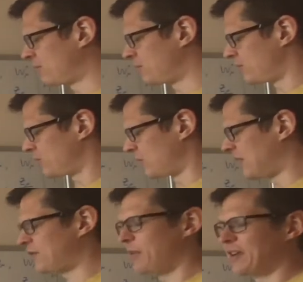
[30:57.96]
So
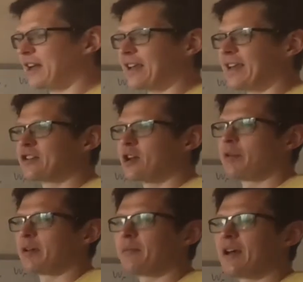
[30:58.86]
electromagnetic gauge
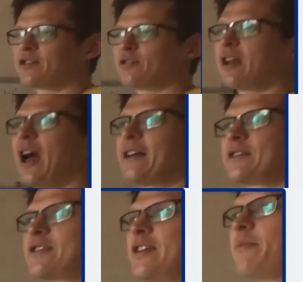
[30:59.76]
coupling measured at
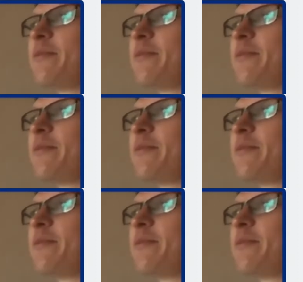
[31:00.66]
some